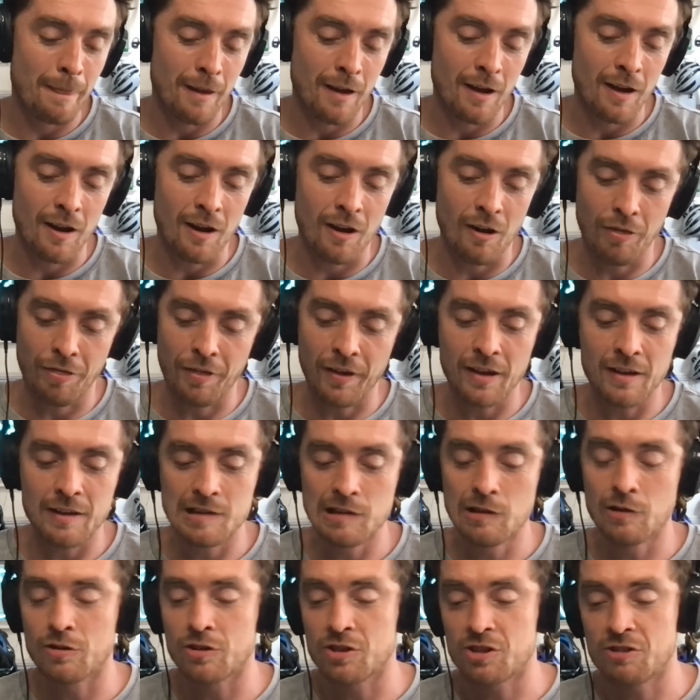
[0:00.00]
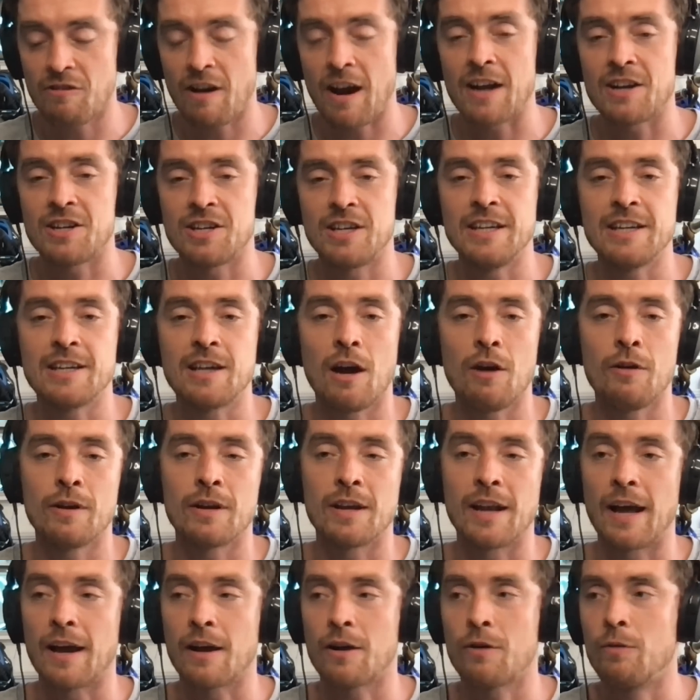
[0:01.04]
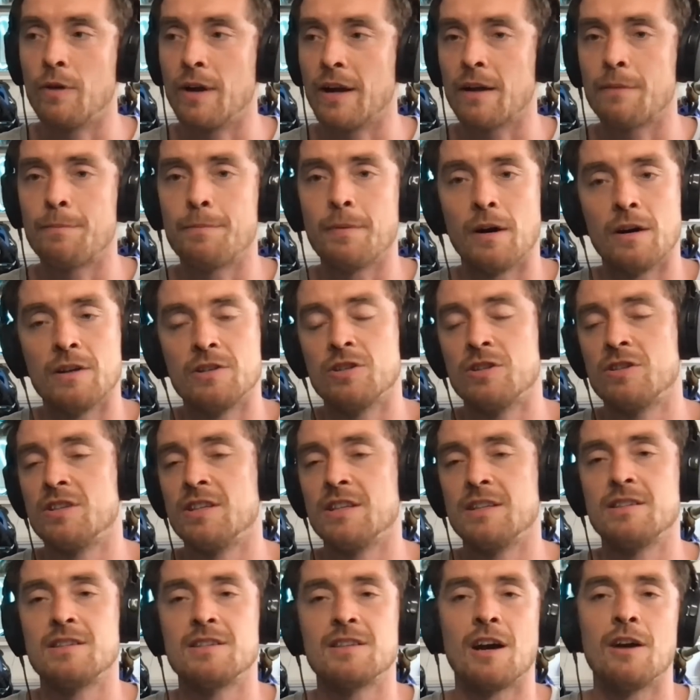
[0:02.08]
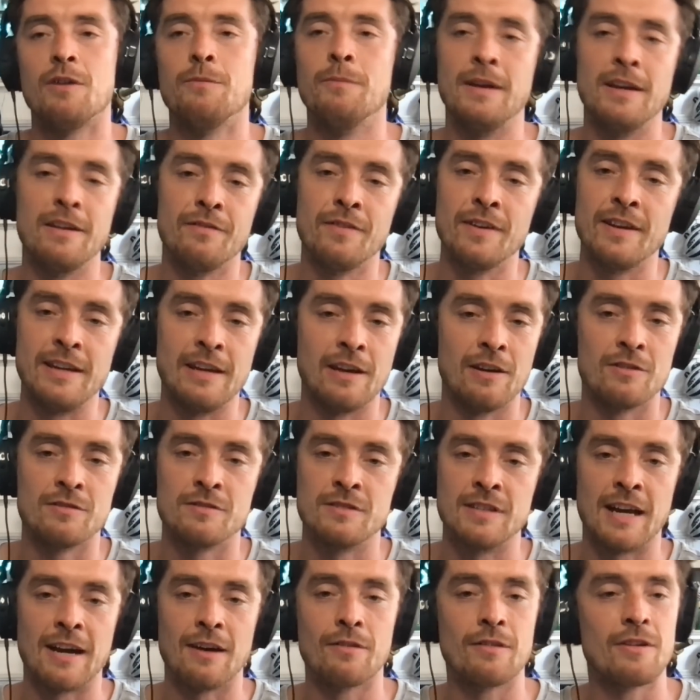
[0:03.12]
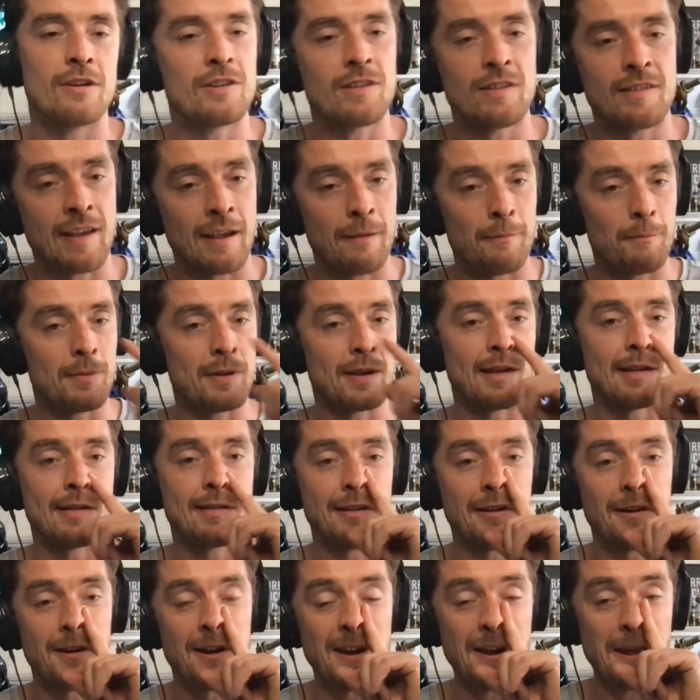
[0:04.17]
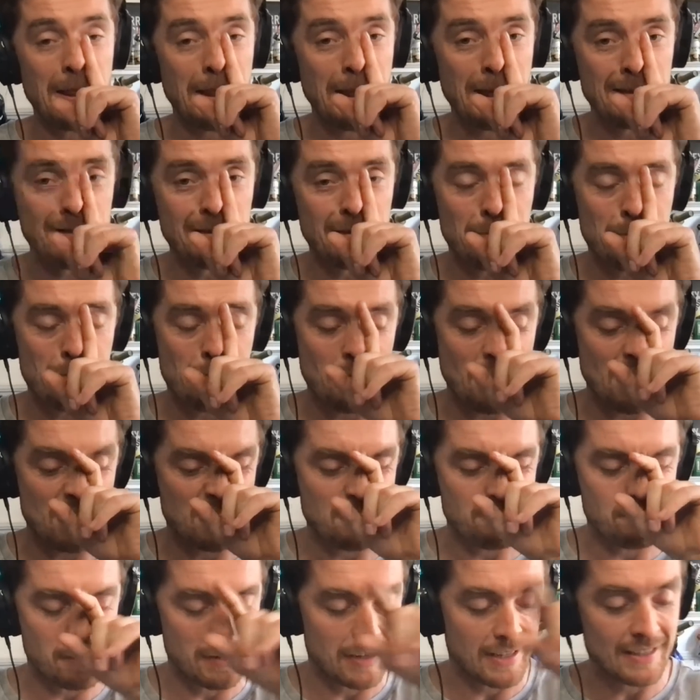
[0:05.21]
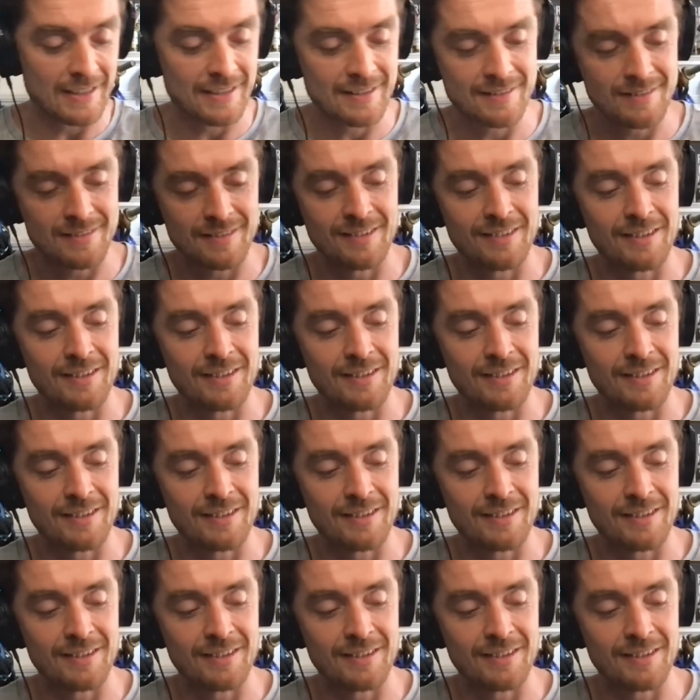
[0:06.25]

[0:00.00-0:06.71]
I think as long as you're actually going that quick, but I just see so many videos now that 10 psi. There's a pressure police and